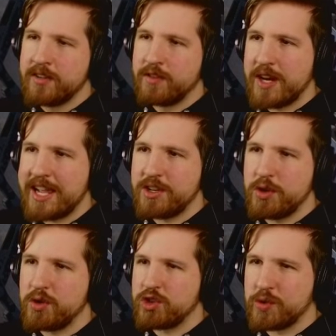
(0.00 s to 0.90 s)
Fernando,
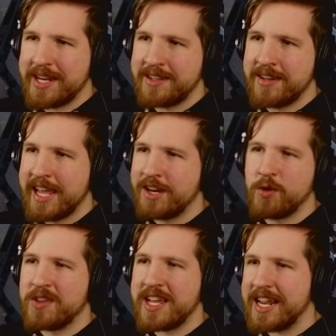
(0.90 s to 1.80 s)
you cretin.
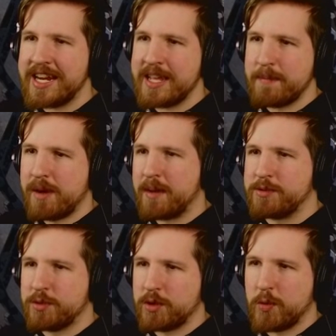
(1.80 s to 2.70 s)
Ignore that idiot
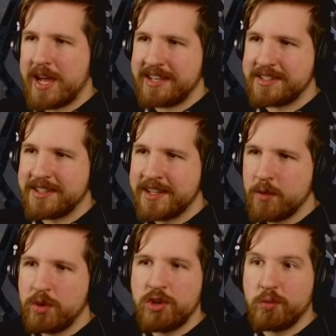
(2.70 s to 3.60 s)
Bob's request.
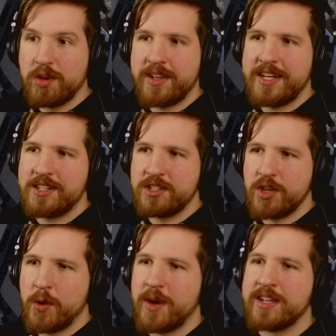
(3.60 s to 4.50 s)
What you really need to
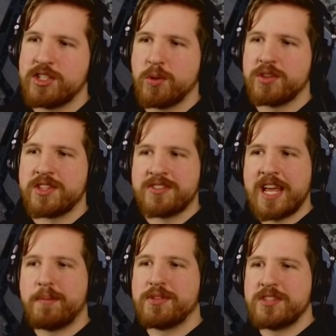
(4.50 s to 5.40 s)
do is sort the
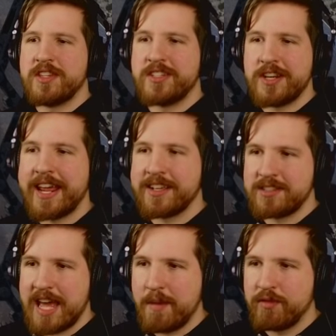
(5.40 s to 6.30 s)
samples in the
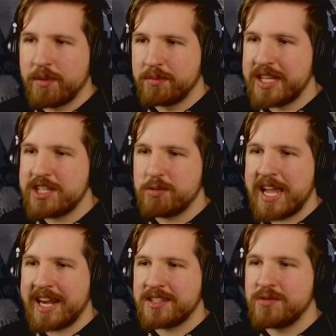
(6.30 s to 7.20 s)
genetics lab from least
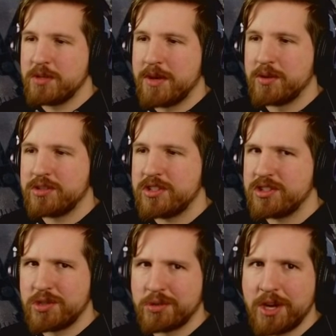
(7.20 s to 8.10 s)
reactive to
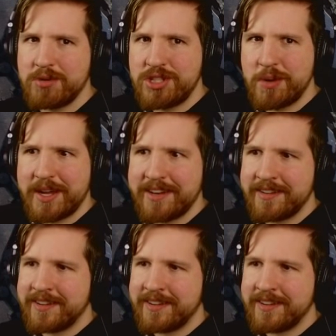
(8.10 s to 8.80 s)
most, so go do it.